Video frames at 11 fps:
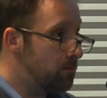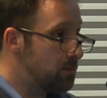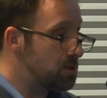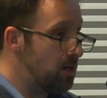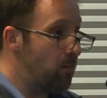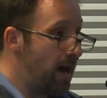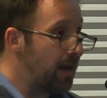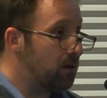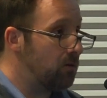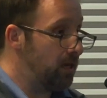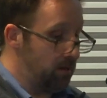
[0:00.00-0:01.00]

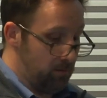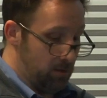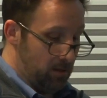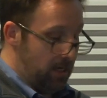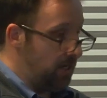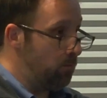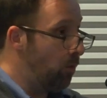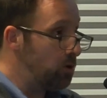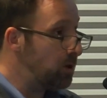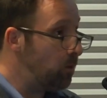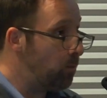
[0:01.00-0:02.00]
cinematically in
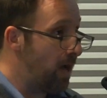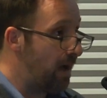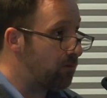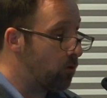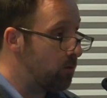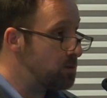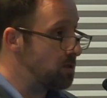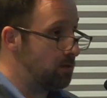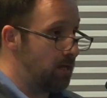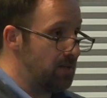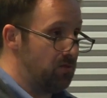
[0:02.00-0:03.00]
multiple platforms
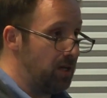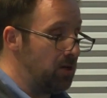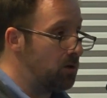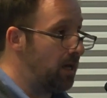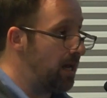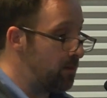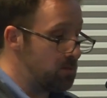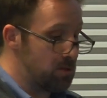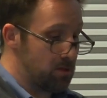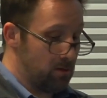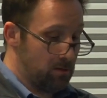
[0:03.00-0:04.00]
as video
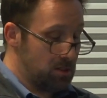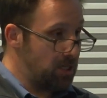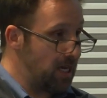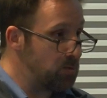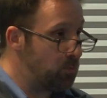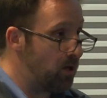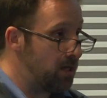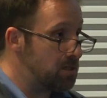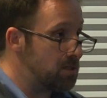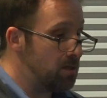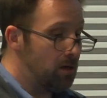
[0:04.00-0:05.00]
games, stage
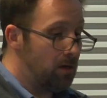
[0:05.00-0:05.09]
plays.